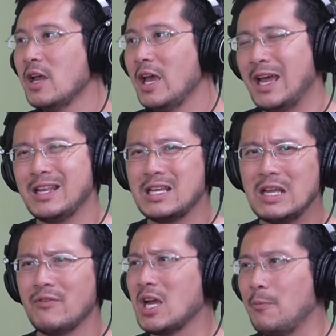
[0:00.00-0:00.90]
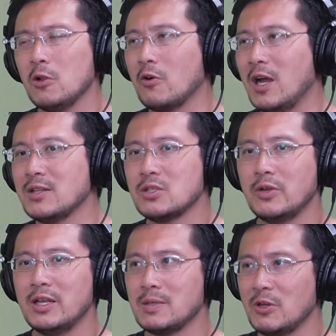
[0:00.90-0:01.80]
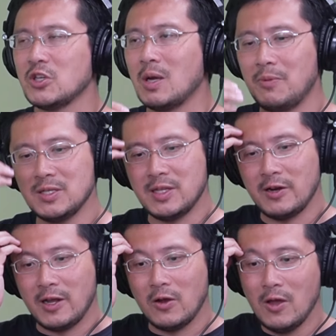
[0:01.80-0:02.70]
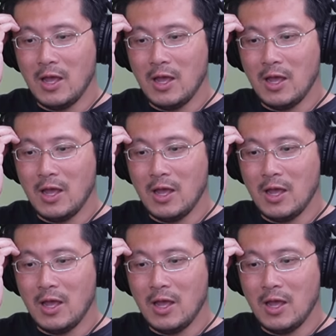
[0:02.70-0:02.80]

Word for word: and given a couple grants. So there's a bunch of companies there now.